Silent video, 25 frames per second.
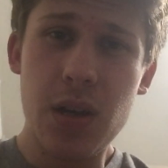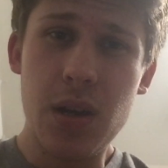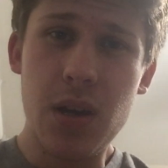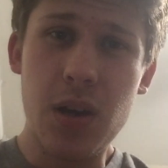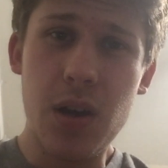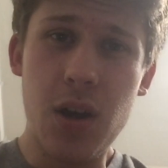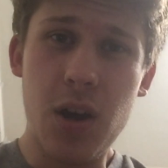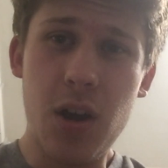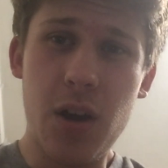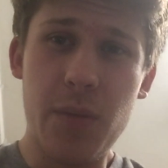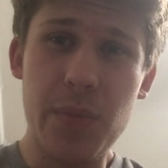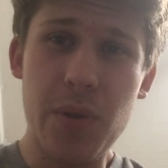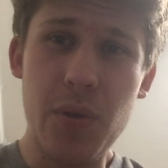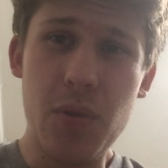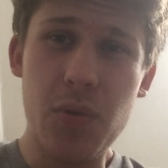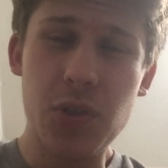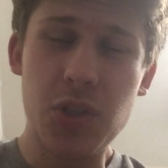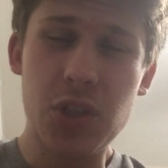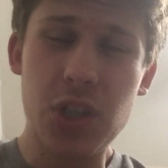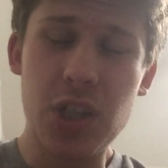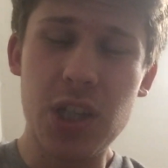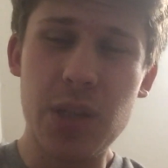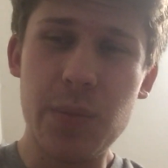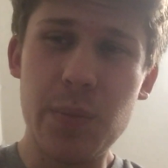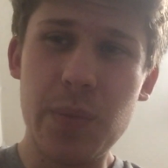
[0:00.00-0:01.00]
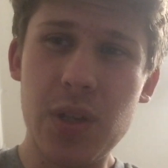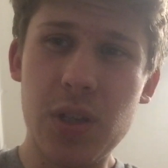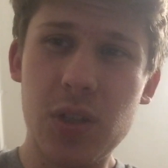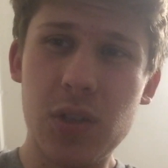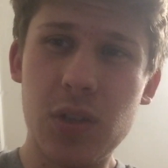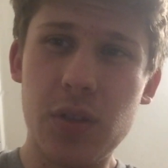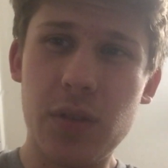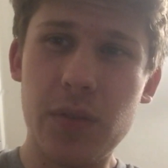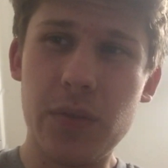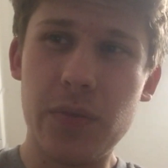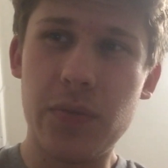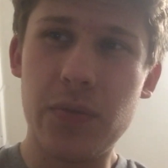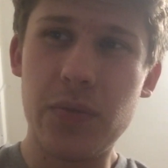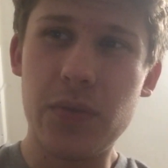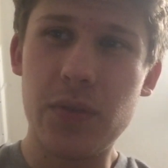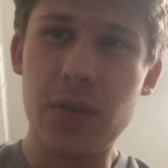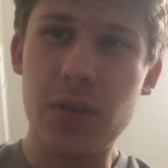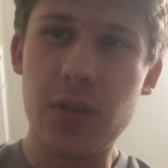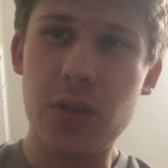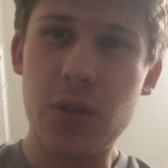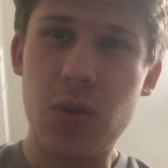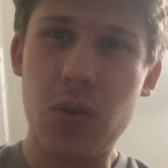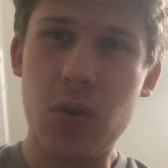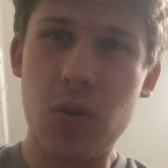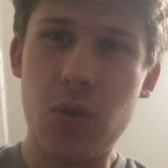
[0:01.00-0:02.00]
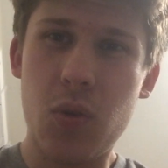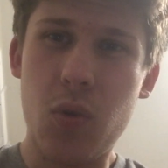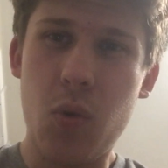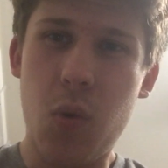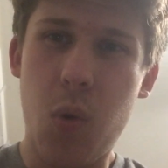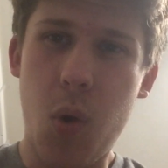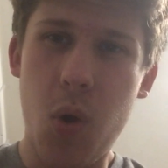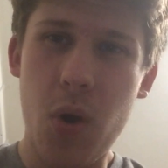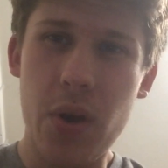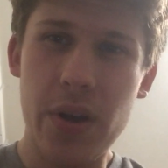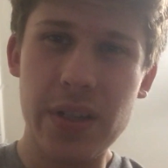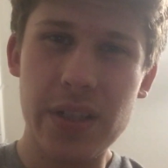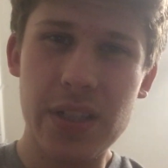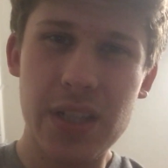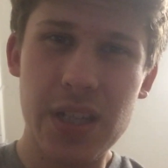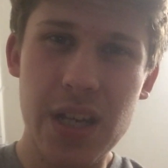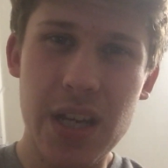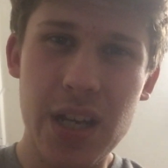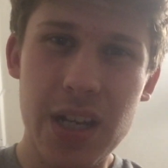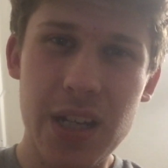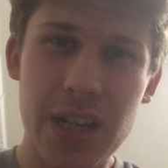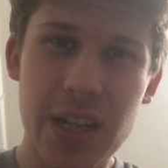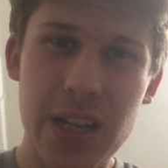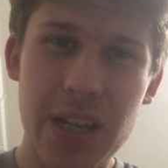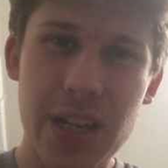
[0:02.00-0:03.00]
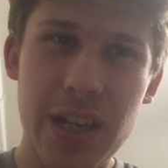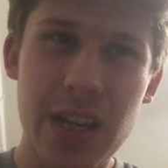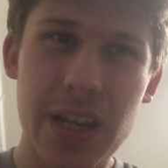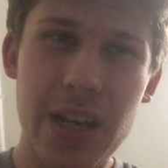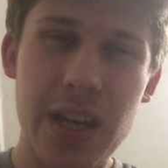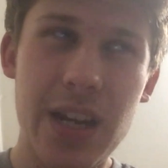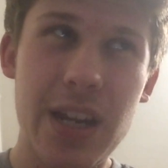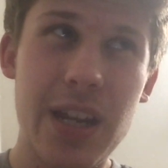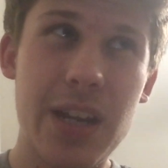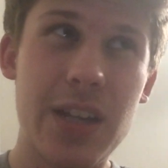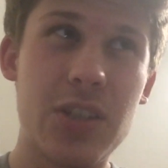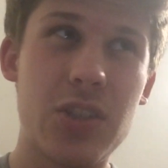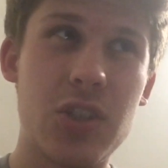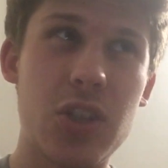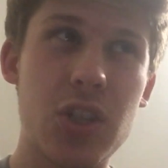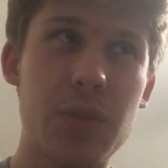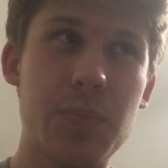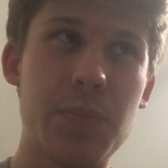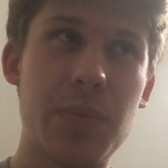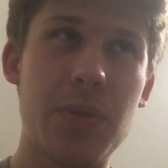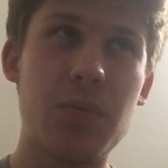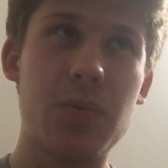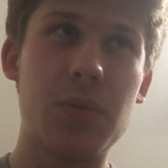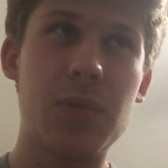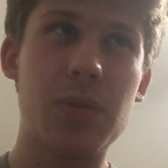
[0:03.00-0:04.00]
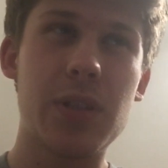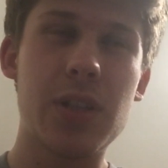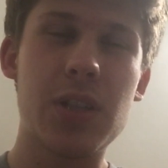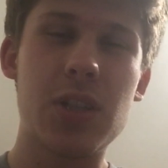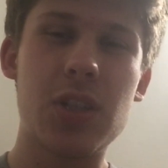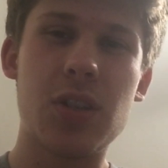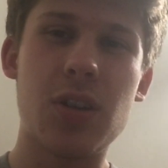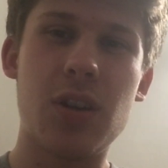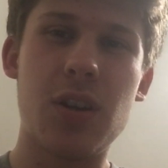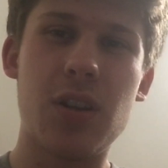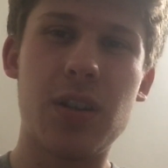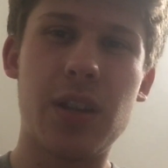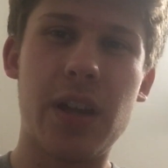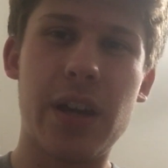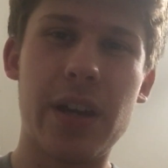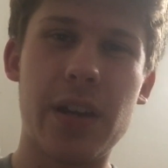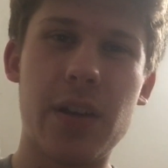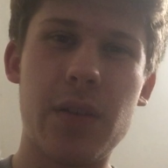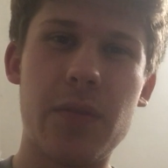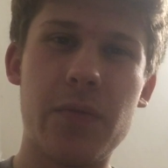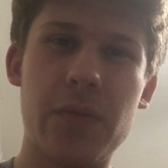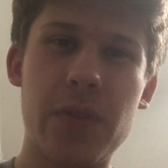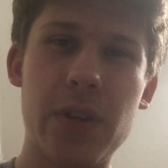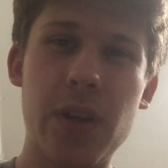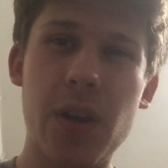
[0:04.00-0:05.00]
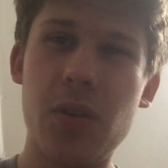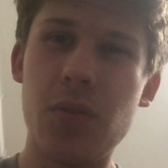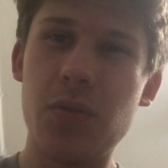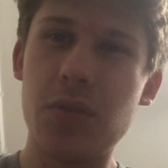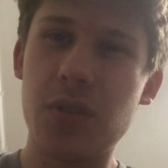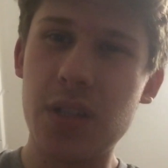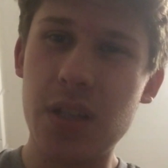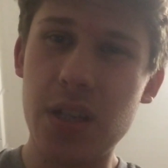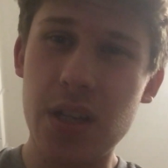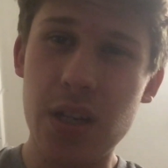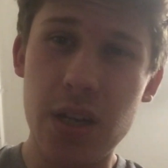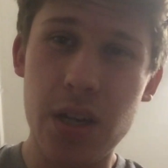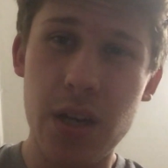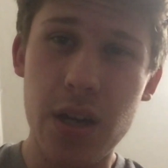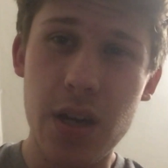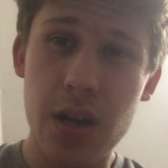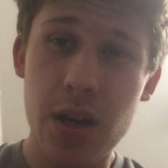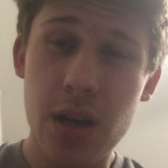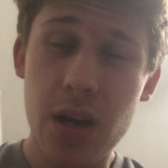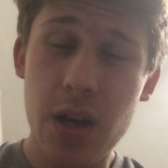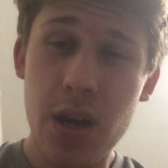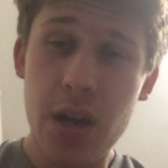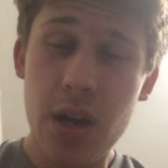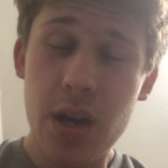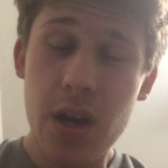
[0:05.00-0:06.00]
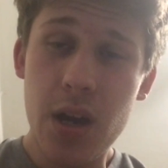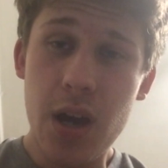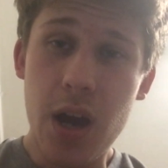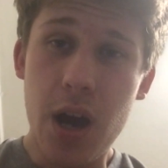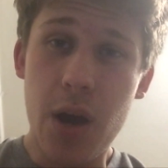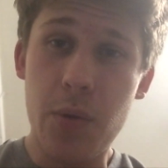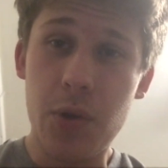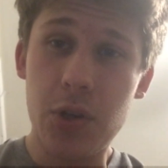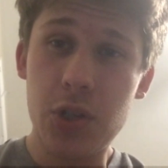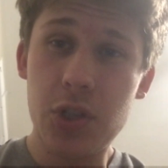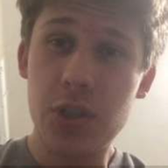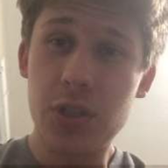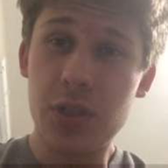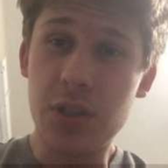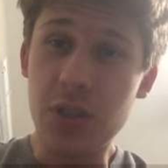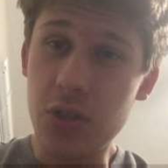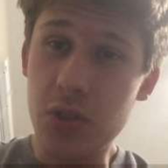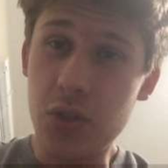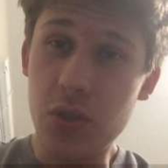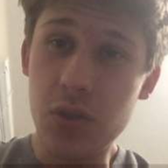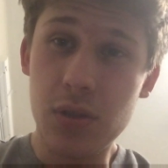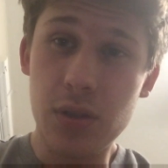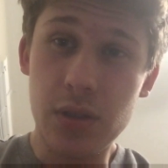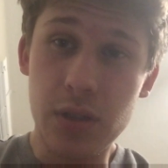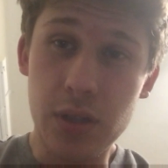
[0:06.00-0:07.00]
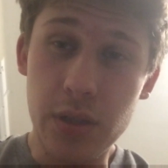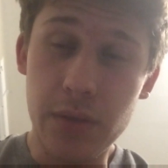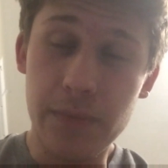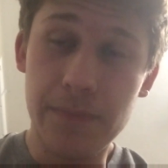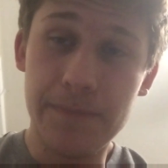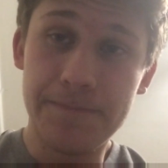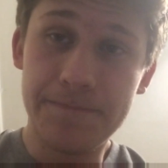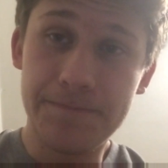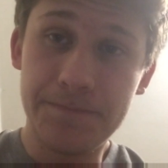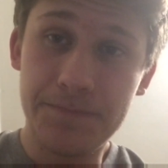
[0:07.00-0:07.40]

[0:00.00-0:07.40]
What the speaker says: It was in the middle of quarantine. It had just been released on, like, VOD. I watched it digitally.